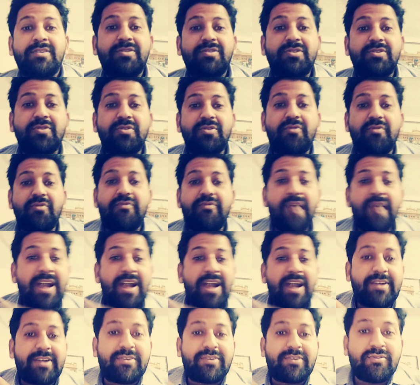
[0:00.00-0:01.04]
you
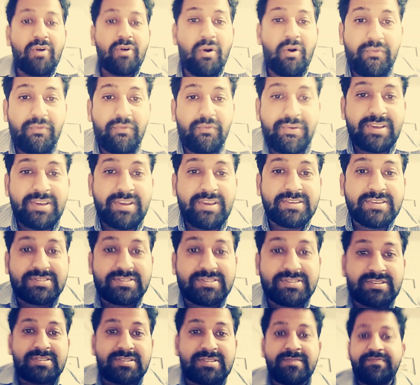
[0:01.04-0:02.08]
went to
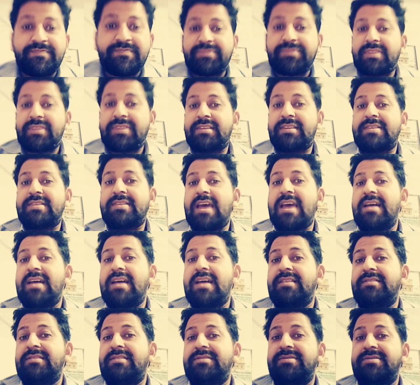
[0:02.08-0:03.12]
office,
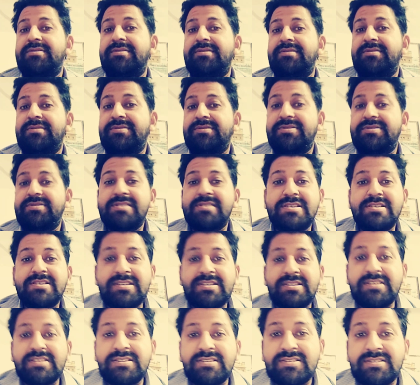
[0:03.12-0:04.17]
then this
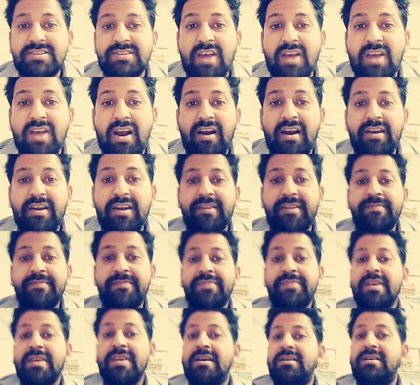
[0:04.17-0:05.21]
is your
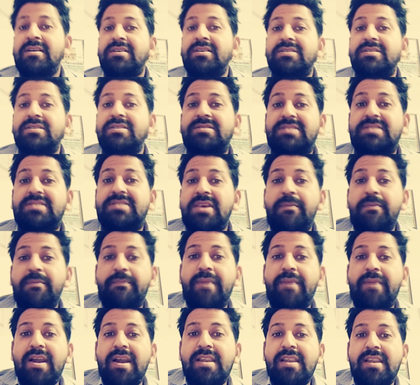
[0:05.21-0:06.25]

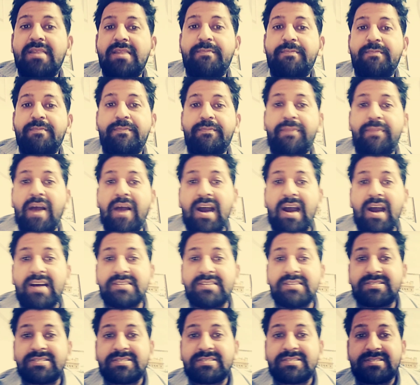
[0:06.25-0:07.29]
simple
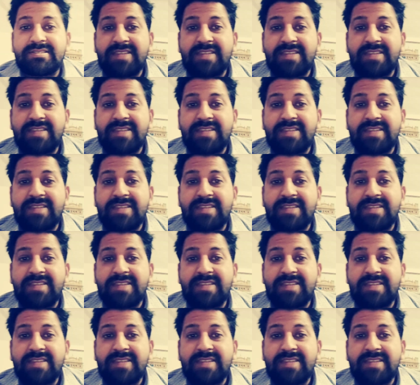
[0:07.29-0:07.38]
past